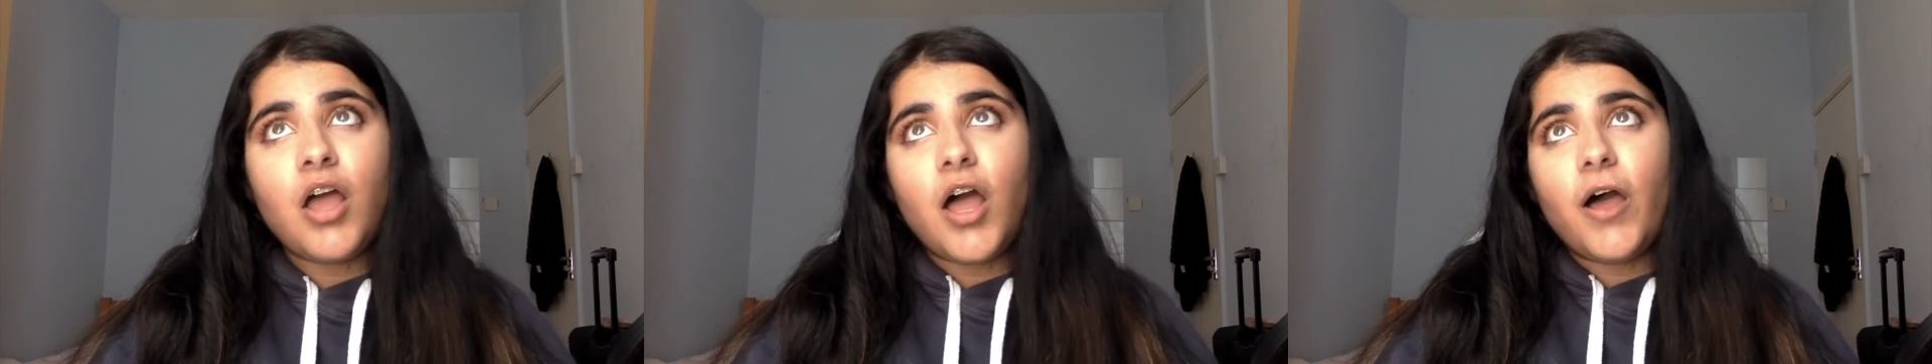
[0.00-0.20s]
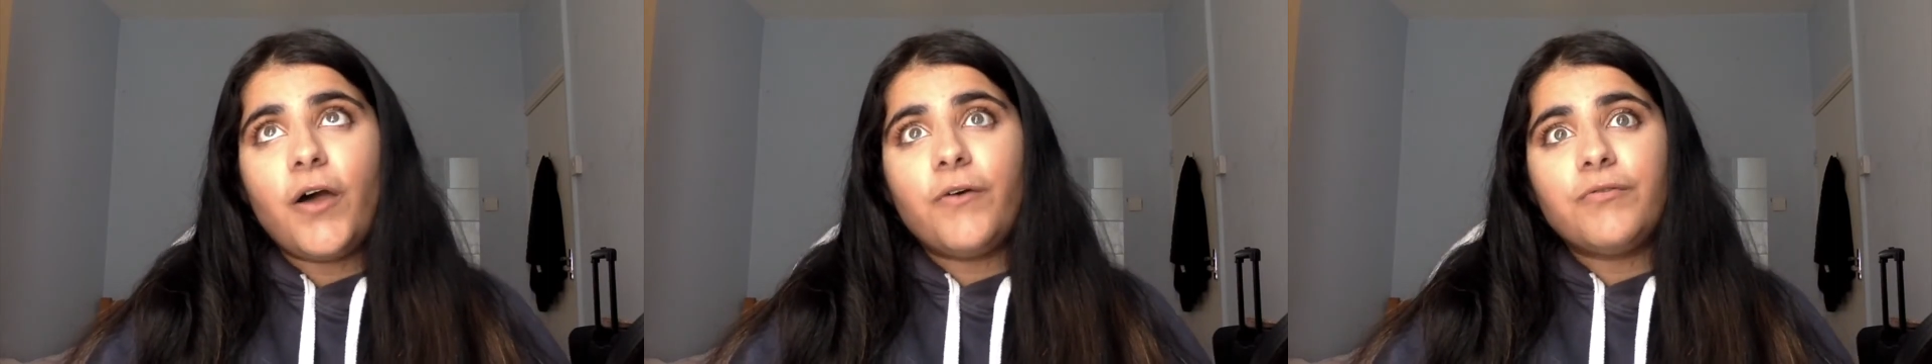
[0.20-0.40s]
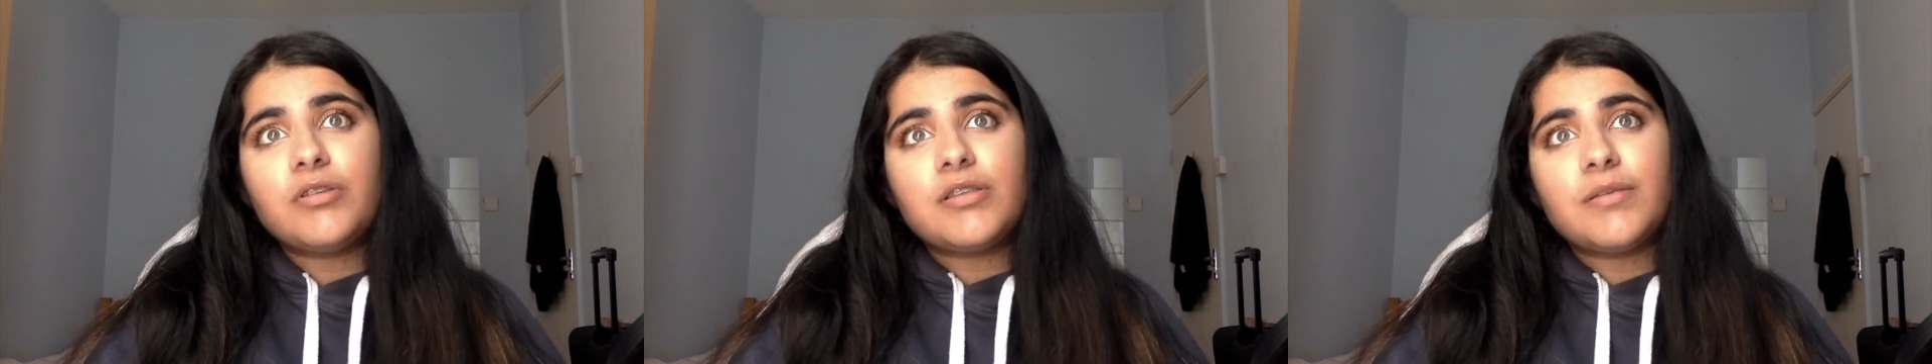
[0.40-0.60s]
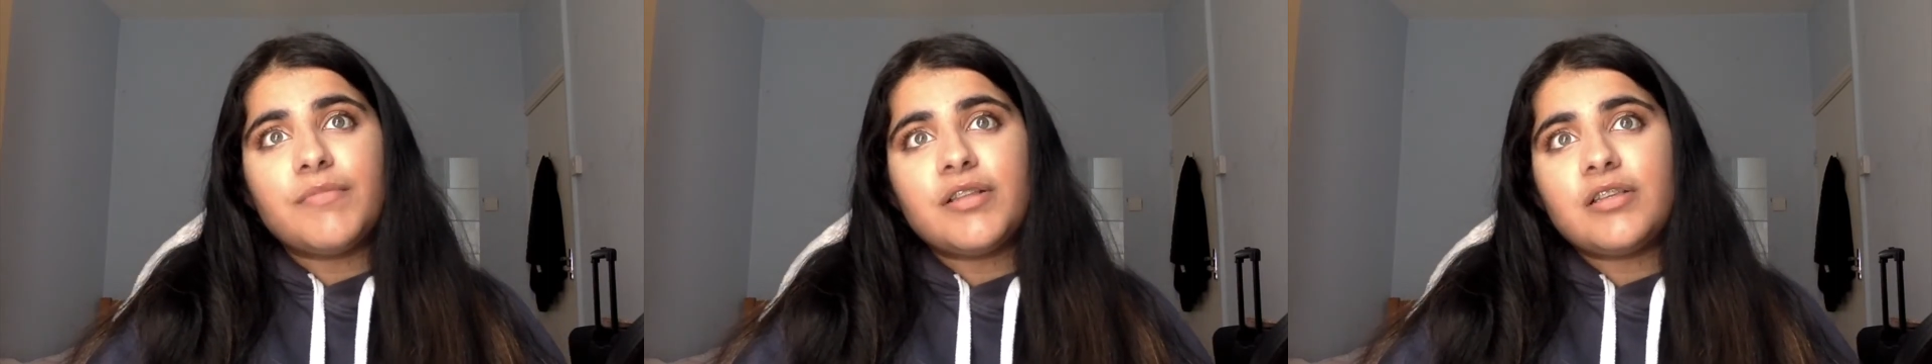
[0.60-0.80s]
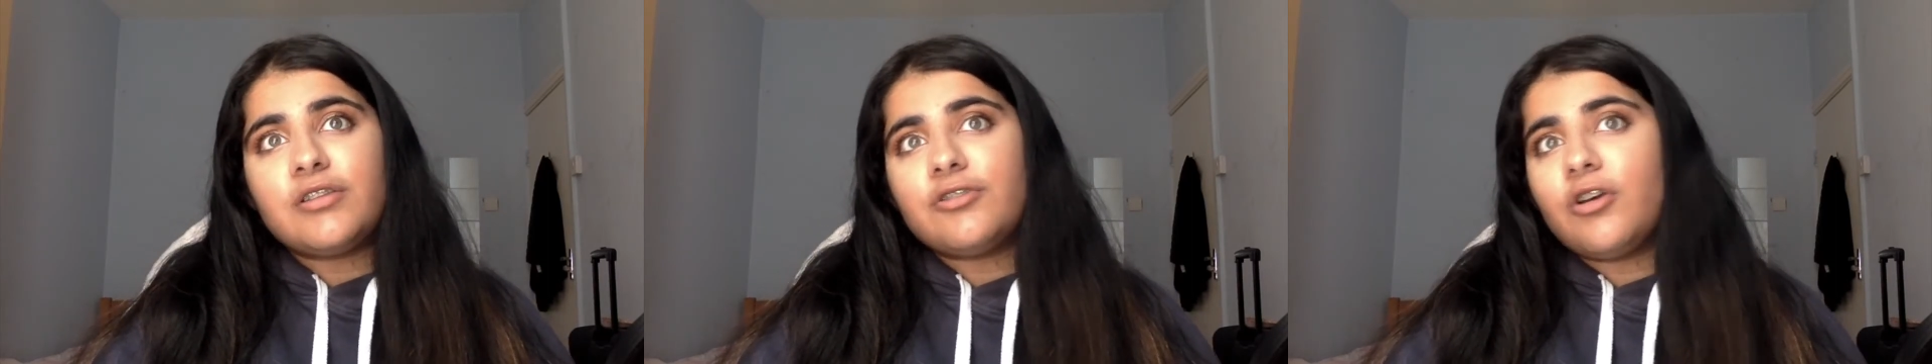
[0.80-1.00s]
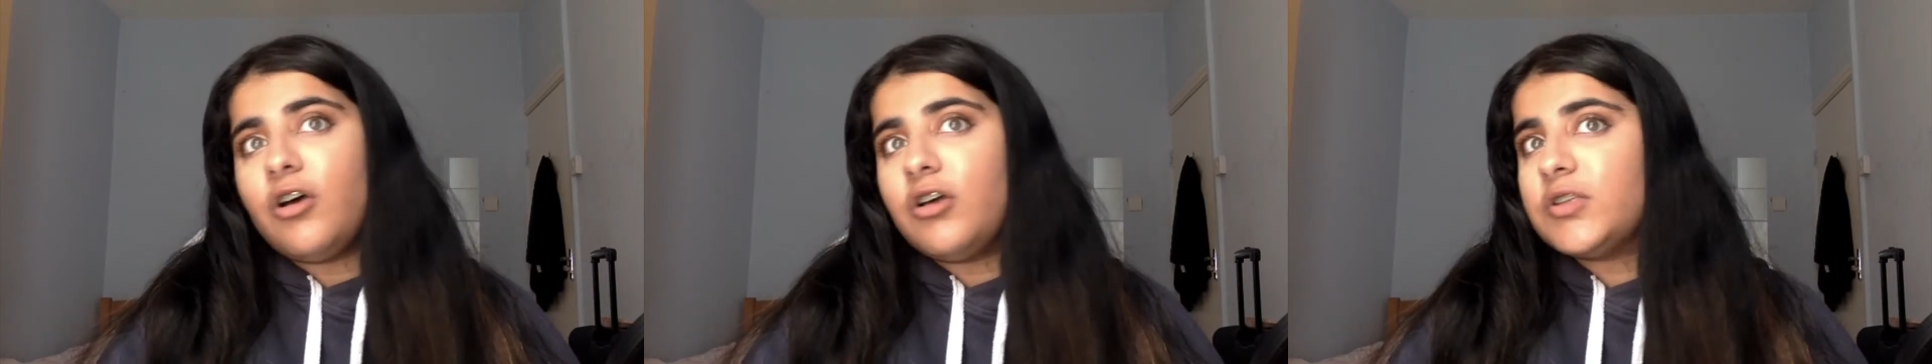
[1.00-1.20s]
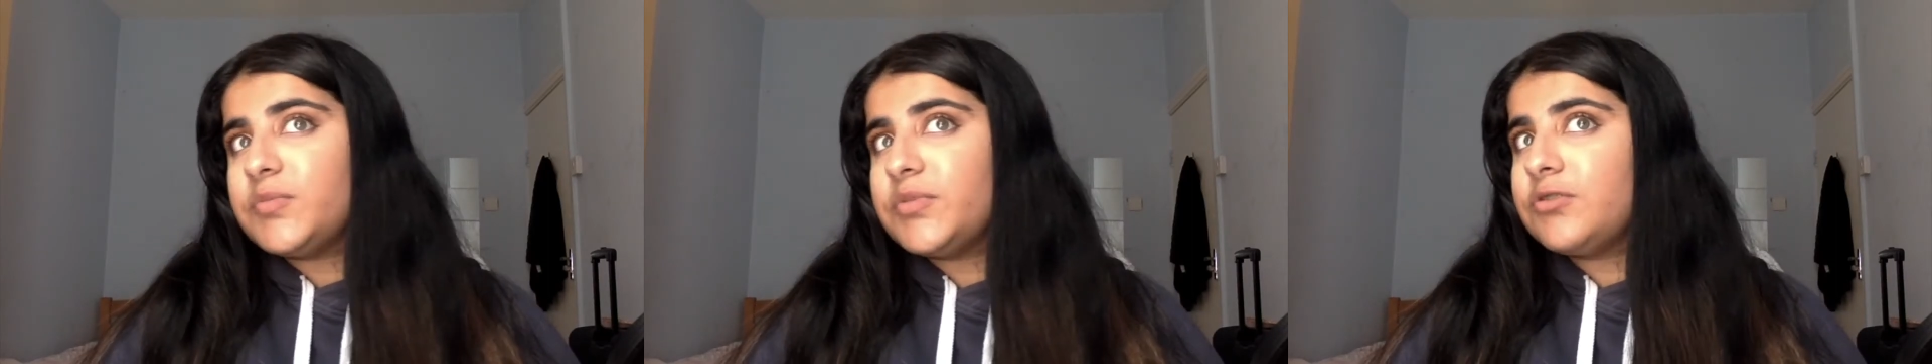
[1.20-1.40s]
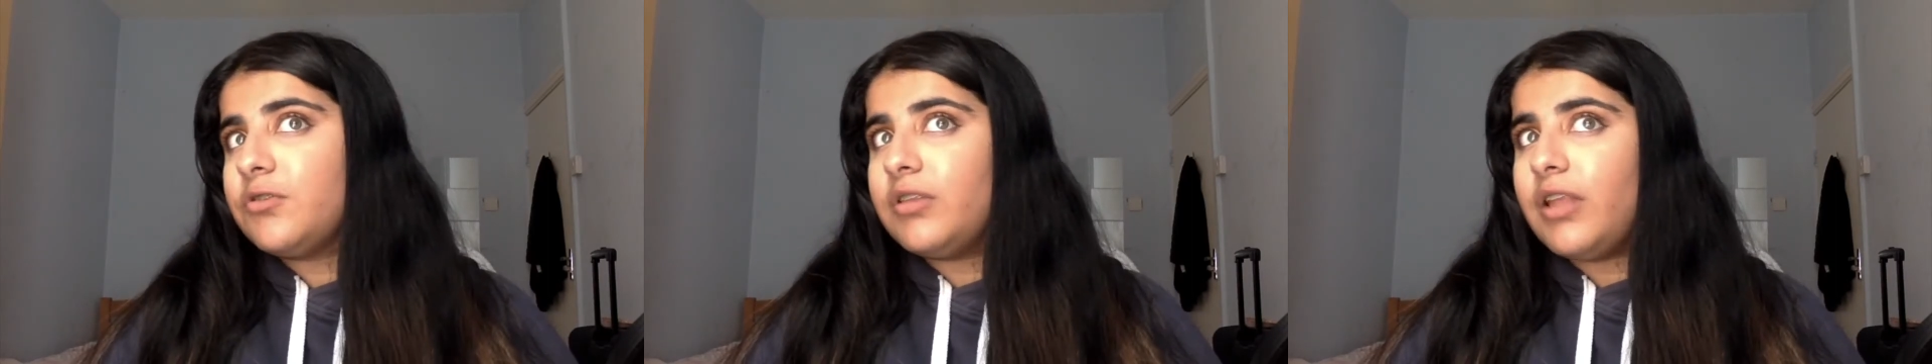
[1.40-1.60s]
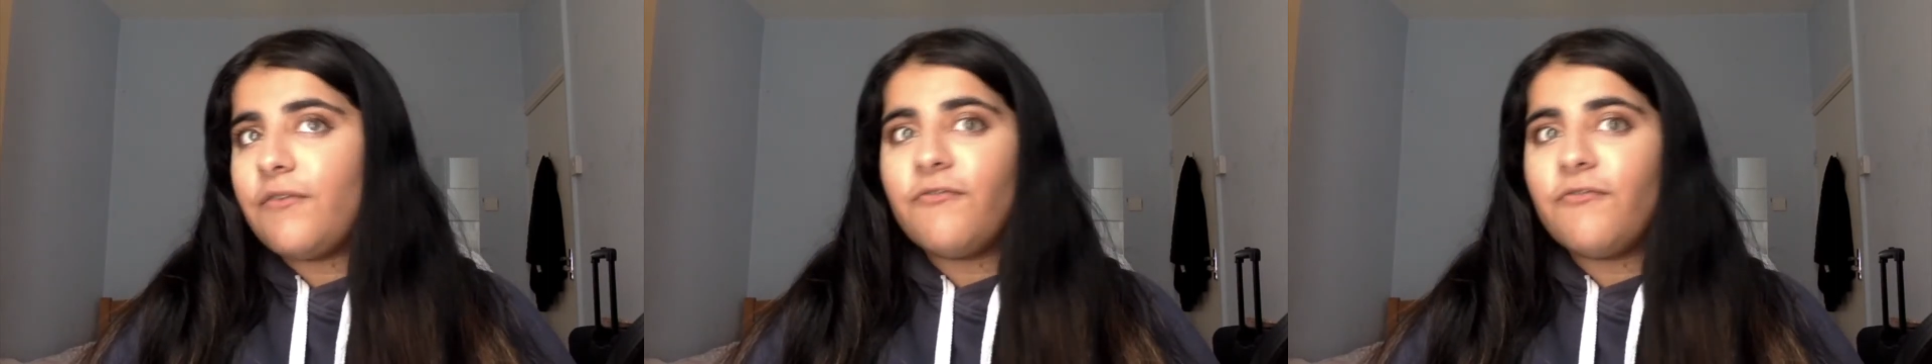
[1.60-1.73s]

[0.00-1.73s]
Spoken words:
I was admitted to hospital like